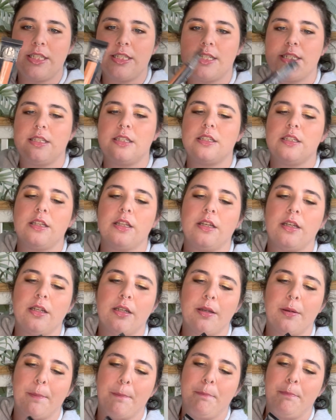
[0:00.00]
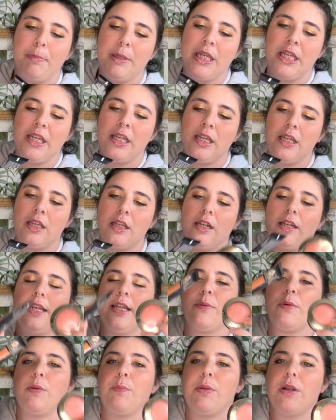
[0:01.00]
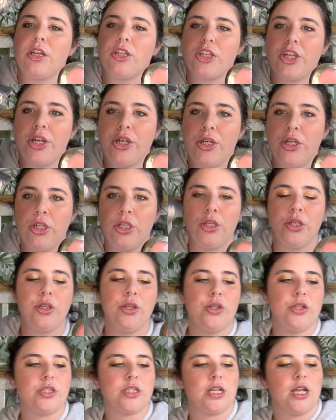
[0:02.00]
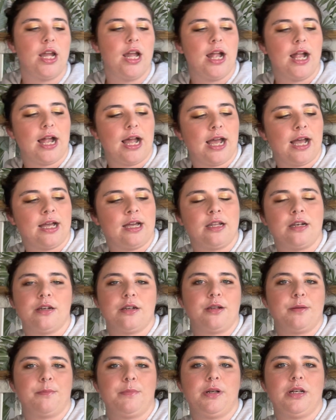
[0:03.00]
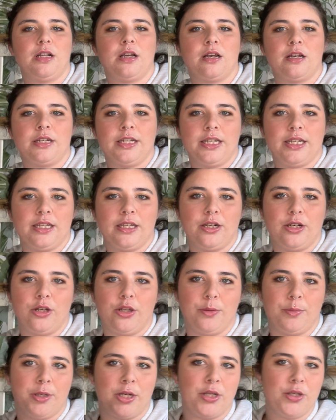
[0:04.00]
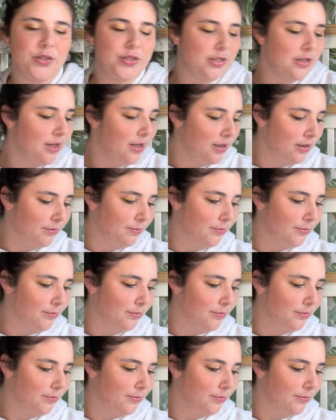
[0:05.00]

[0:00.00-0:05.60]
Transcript: This is the B Liquid Blush in Nude and Milani Luminoso.